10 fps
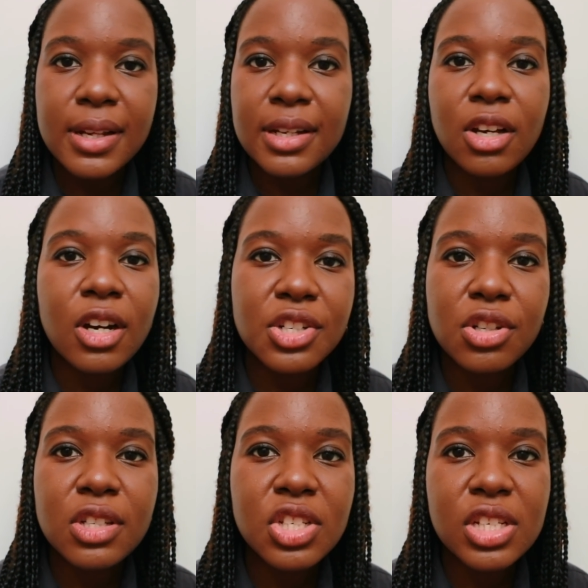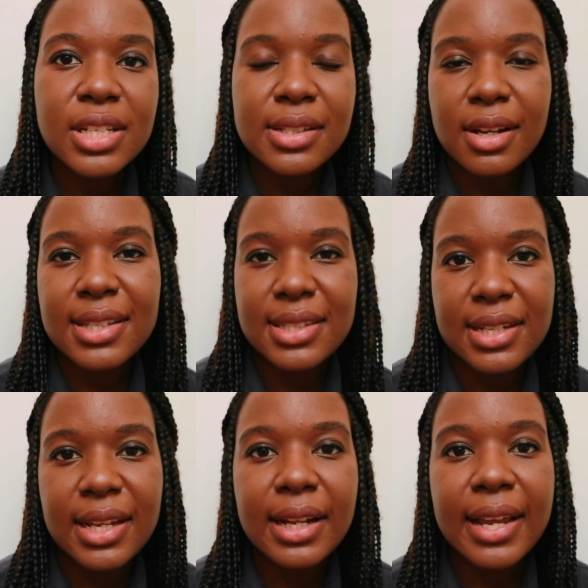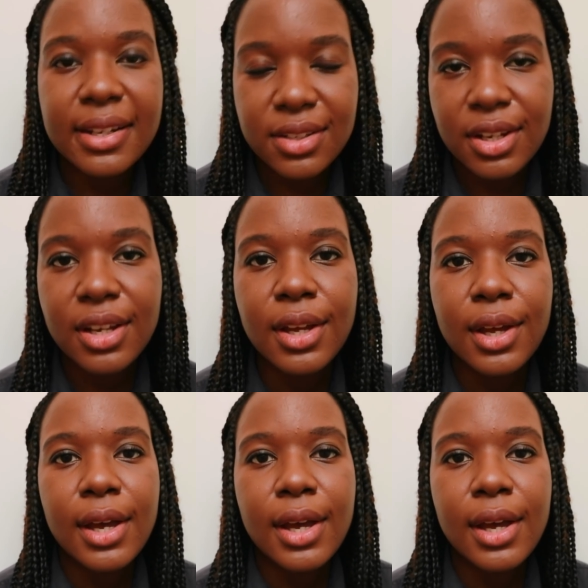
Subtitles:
than in cardiology did I stay later,